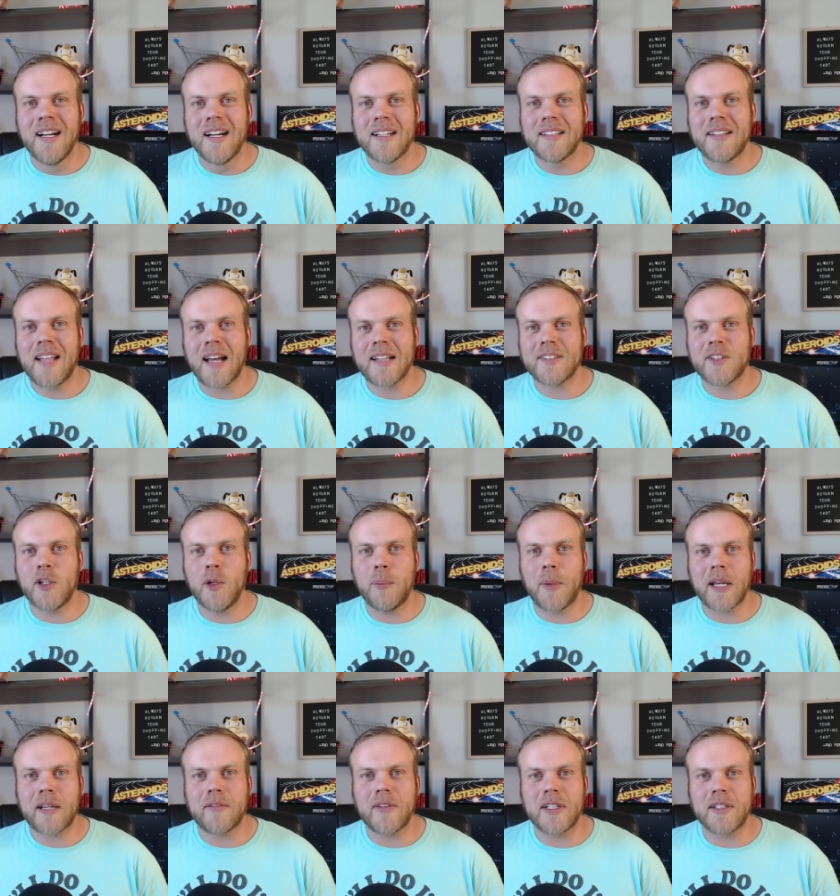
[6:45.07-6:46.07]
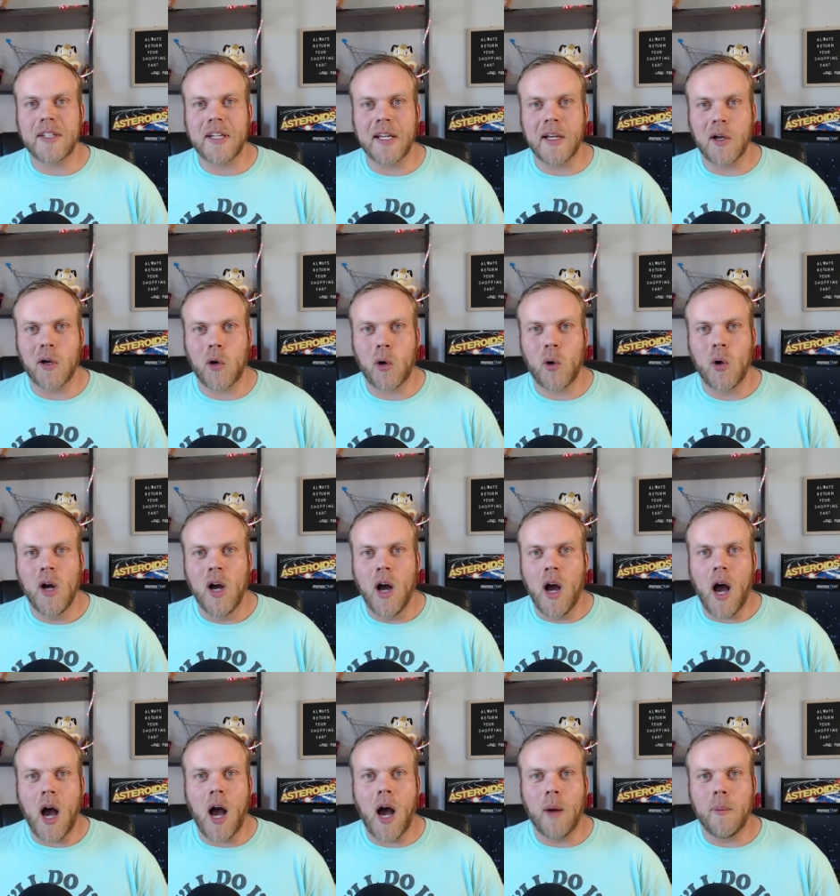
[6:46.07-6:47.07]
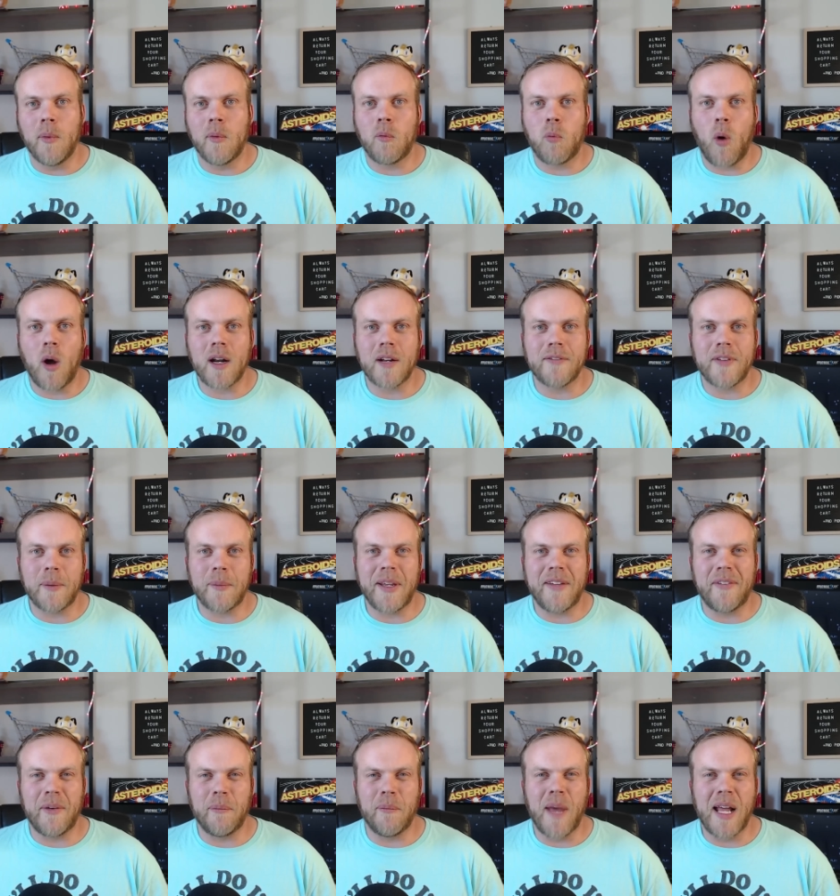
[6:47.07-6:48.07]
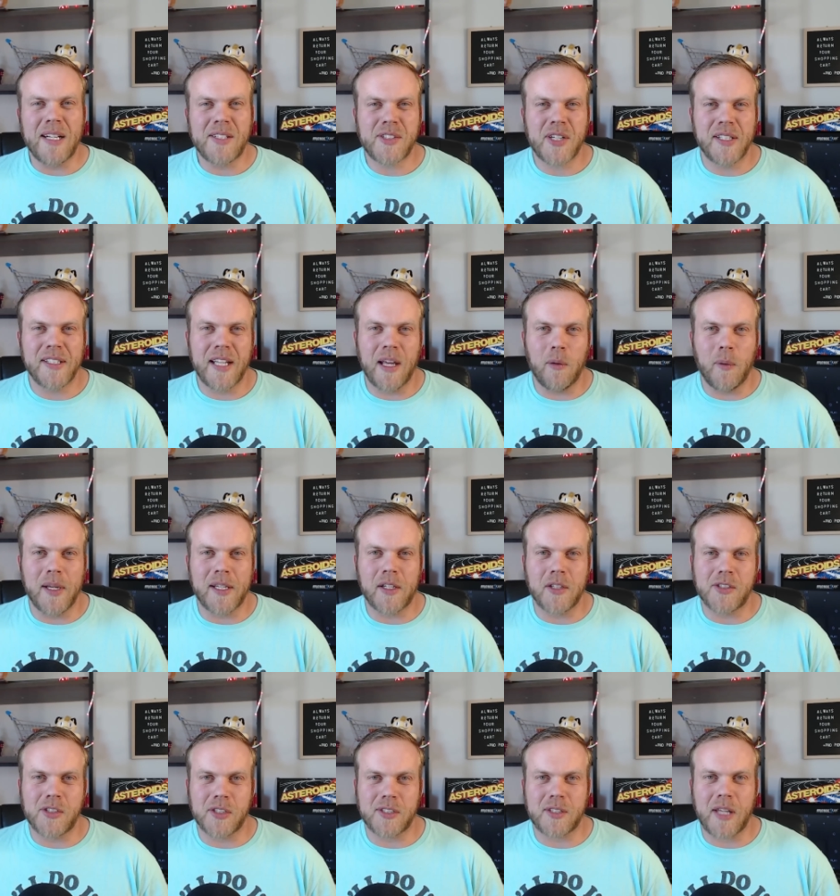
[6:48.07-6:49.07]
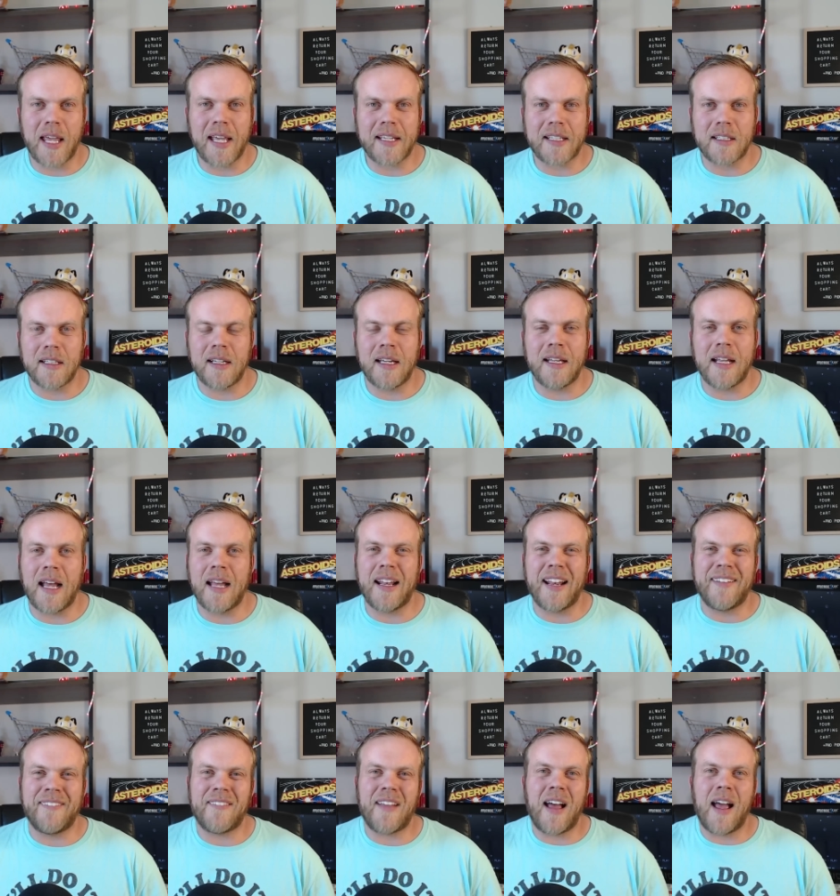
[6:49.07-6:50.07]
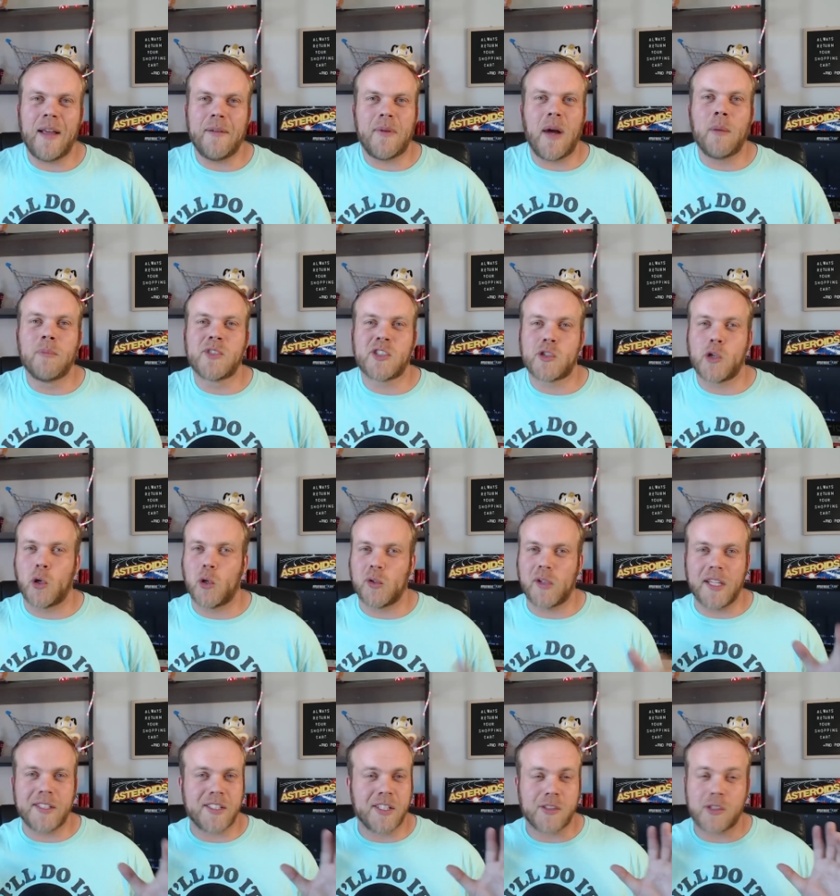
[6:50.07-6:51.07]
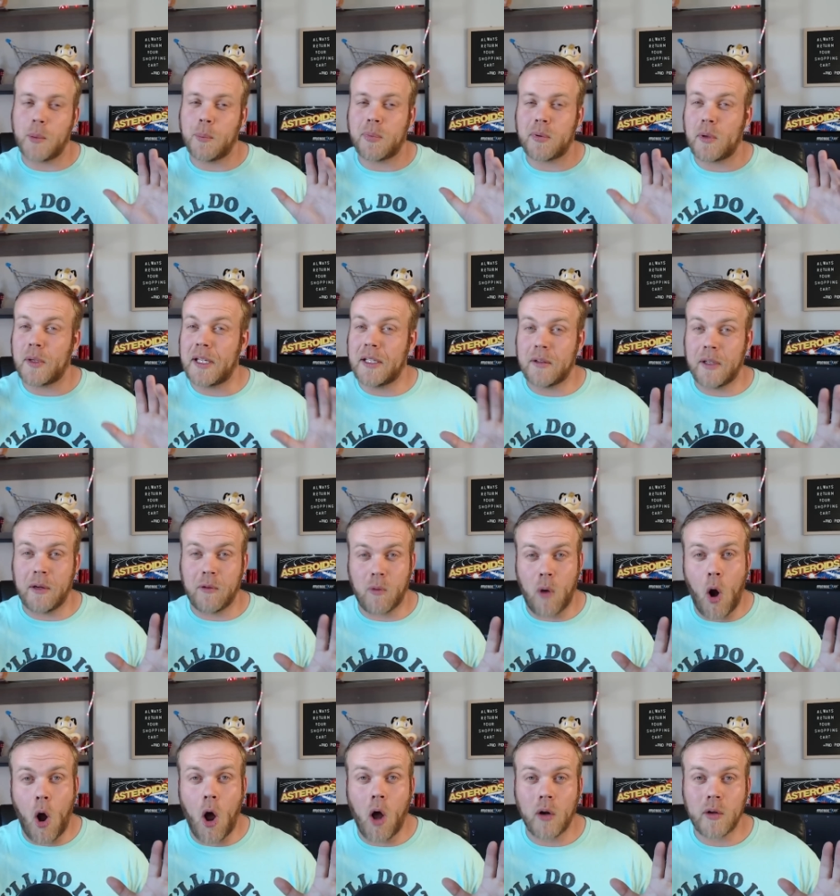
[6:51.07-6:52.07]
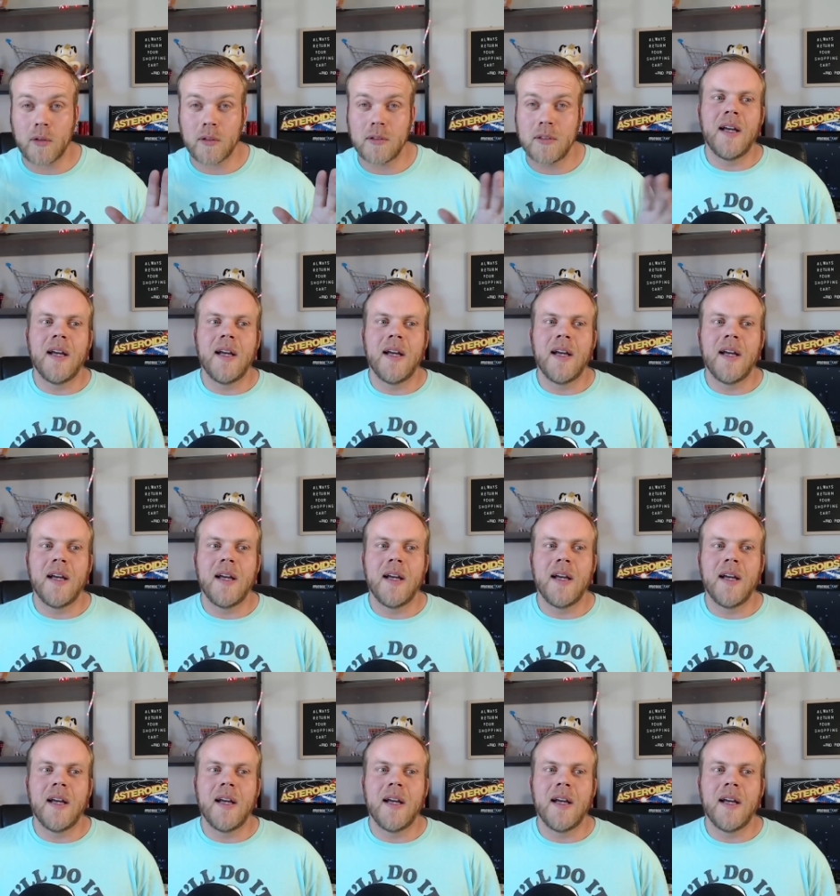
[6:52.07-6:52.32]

Not too big of a deal. One of them even mentioned that we could just like, and I'm sure this is completely wrong.